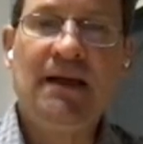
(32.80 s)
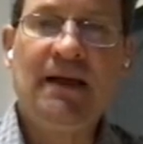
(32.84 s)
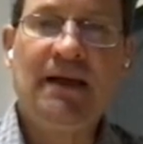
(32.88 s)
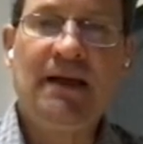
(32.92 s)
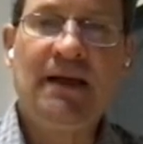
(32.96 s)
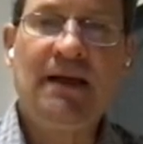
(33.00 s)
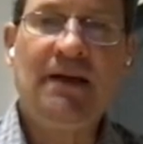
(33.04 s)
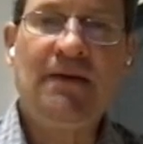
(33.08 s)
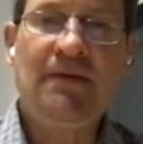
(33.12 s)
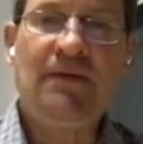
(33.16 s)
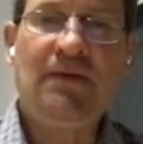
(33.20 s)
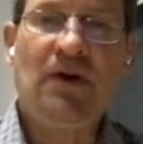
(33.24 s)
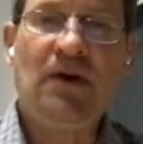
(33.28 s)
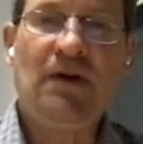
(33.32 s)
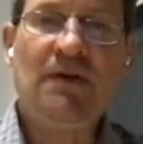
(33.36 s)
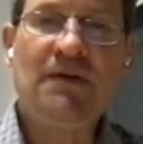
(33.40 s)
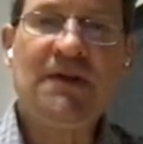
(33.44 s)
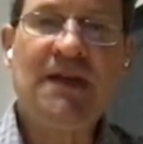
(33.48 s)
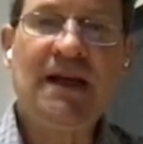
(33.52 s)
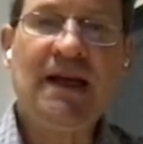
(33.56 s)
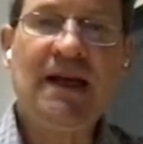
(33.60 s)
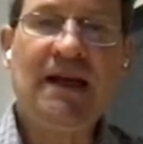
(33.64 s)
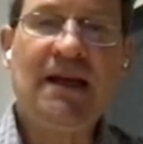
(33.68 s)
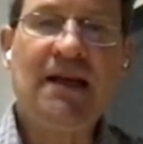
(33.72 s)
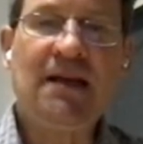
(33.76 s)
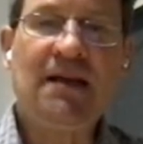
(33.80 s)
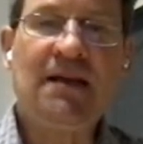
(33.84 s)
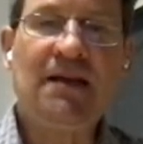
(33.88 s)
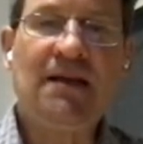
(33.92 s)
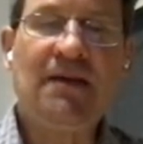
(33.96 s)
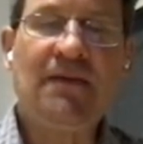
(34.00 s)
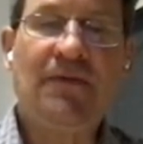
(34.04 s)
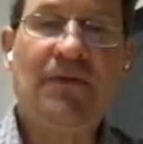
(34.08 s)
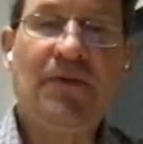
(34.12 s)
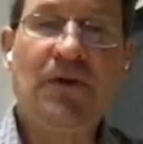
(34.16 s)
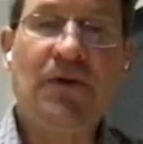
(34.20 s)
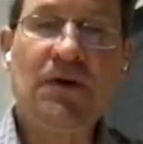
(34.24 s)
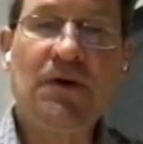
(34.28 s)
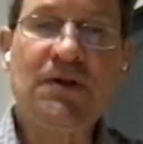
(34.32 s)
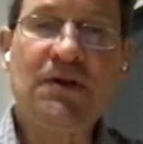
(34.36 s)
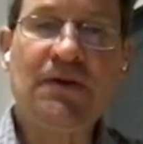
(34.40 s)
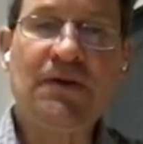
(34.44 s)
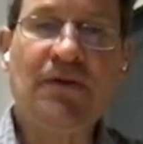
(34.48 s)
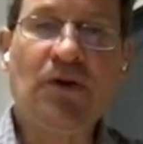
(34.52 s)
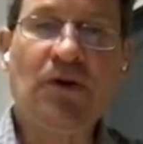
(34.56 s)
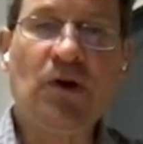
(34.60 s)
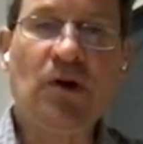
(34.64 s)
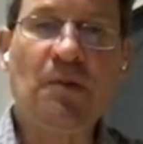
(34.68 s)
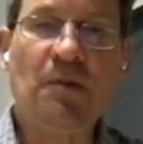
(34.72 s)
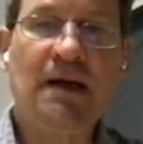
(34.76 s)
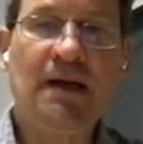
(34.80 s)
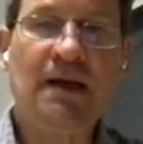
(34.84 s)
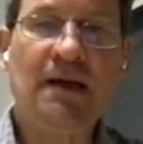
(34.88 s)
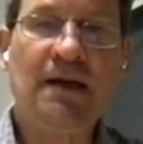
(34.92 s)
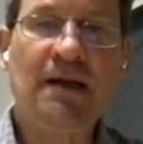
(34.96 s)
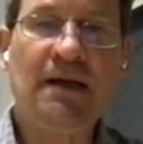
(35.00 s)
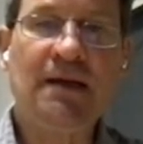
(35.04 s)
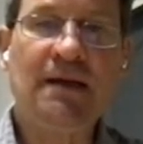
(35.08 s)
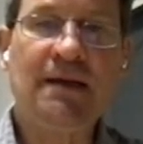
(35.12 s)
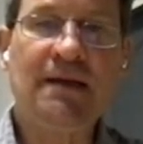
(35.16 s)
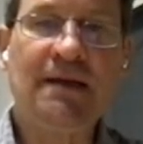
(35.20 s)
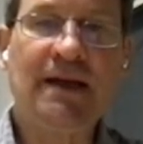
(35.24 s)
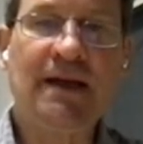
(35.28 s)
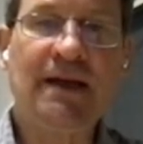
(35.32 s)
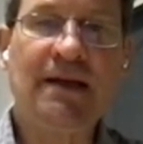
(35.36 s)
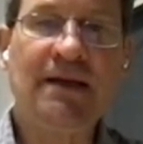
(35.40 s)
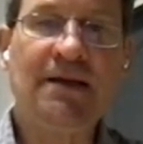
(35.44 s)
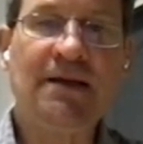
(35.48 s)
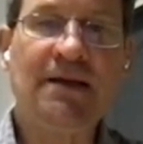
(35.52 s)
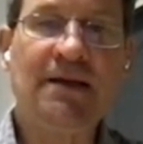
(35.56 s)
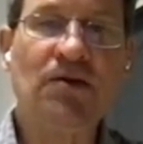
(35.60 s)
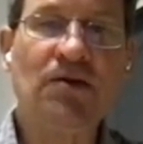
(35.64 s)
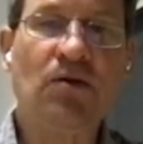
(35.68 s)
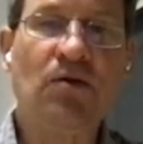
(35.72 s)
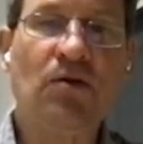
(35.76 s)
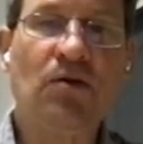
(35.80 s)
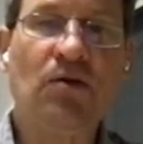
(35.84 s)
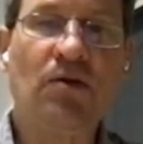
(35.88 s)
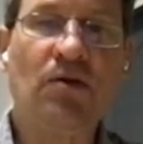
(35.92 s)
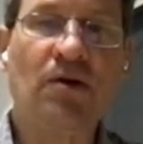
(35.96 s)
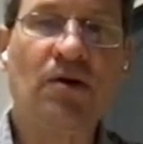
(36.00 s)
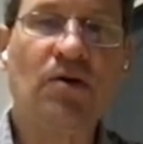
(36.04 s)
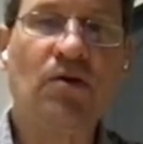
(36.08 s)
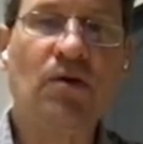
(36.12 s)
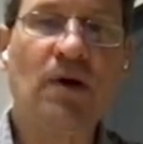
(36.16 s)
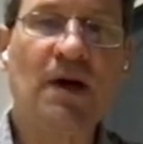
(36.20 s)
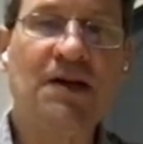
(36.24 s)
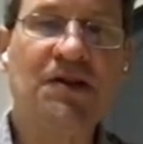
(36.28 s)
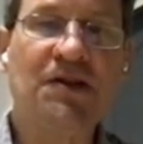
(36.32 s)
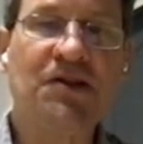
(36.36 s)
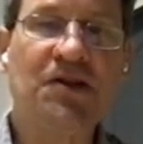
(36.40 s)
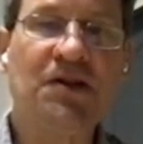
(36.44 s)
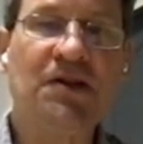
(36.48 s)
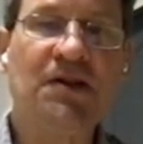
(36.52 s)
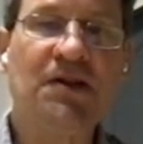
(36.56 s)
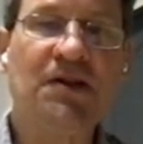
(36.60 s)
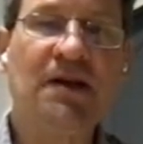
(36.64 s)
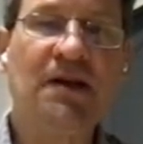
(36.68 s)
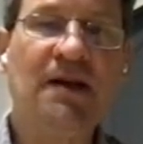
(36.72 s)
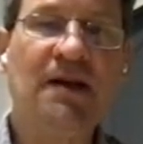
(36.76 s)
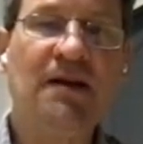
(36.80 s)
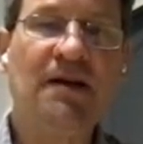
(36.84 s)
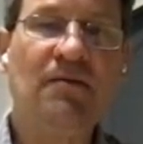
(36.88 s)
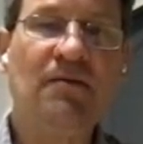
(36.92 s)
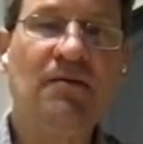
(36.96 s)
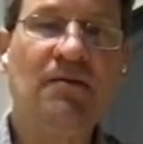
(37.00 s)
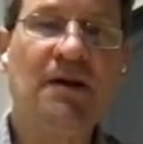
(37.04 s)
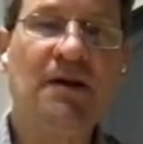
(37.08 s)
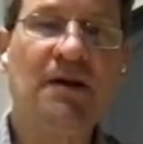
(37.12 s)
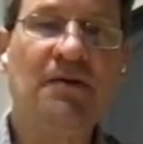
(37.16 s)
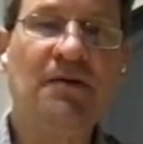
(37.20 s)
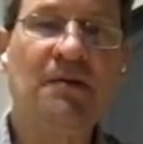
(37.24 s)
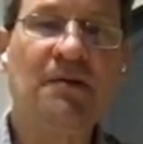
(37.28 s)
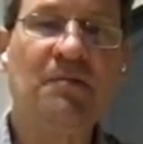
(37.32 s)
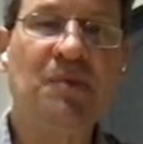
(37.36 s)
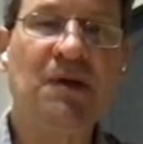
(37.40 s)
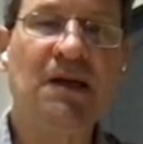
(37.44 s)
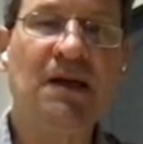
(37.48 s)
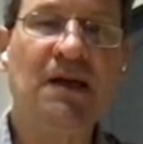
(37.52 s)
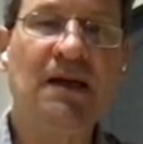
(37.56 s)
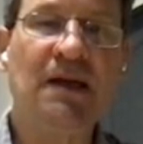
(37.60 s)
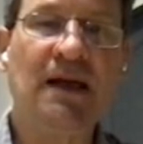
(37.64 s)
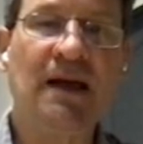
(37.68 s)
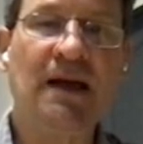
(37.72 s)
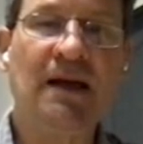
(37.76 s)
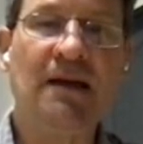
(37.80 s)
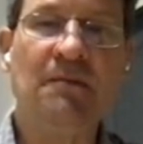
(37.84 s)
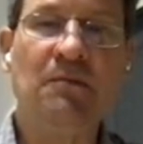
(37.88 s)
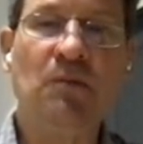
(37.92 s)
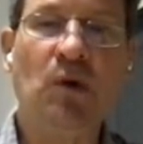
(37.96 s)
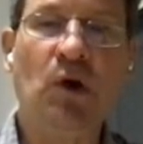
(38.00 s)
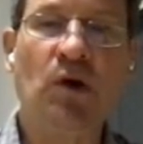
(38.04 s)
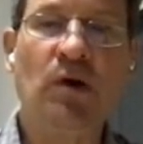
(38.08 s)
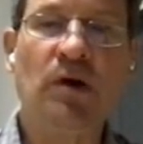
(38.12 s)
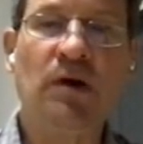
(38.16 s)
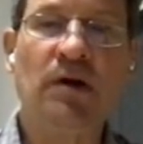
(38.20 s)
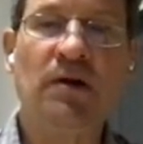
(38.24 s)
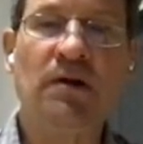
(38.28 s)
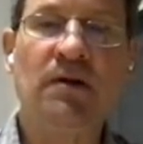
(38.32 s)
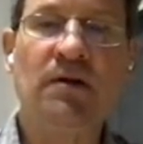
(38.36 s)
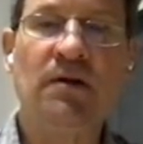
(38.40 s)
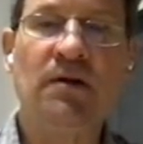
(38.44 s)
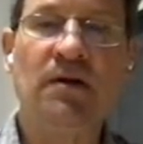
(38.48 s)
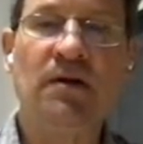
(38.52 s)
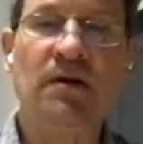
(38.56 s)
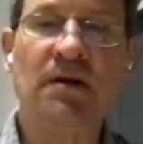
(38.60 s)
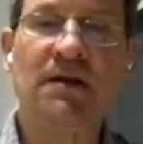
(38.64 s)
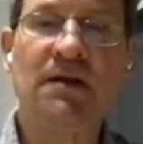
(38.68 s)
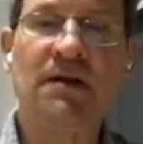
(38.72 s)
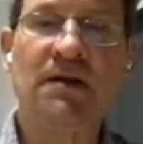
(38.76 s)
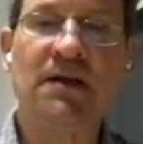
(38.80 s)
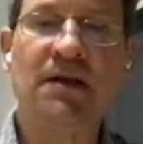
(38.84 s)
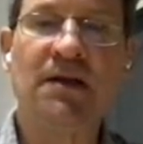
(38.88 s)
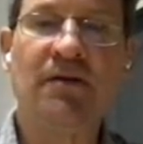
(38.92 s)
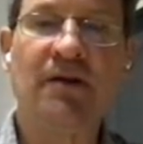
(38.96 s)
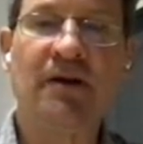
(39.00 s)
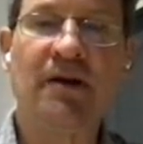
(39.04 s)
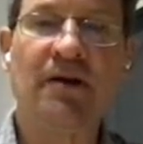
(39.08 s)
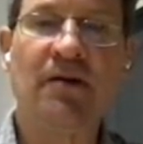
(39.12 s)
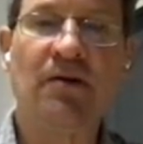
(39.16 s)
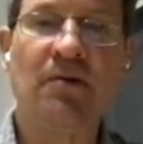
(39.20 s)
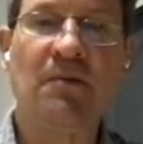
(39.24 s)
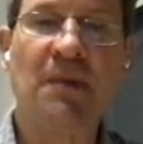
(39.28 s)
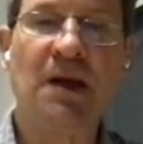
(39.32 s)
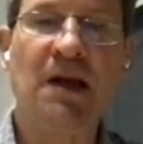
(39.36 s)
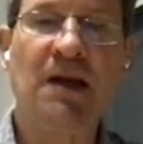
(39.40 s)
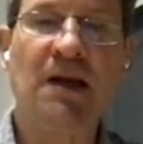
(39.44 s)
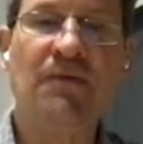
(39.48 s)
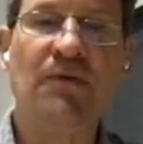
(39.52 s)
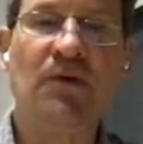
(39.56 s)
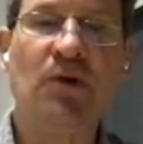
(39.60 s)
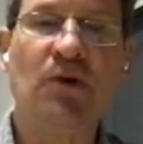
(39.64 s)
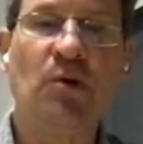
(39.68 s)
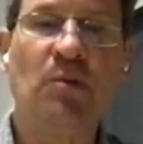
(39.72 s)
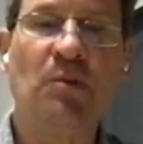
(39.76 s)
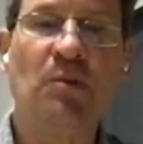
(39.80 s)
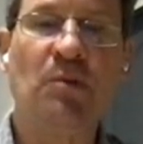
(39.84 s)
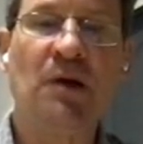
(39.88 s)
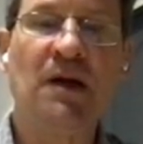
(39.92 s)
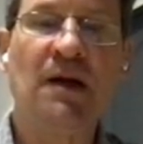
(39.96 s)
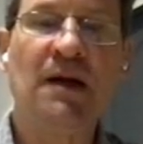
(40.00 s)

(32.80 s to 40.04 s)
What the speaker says: It involves taking the first verb in a sentence or question, whether it be a modal, auxiliary, or main verb,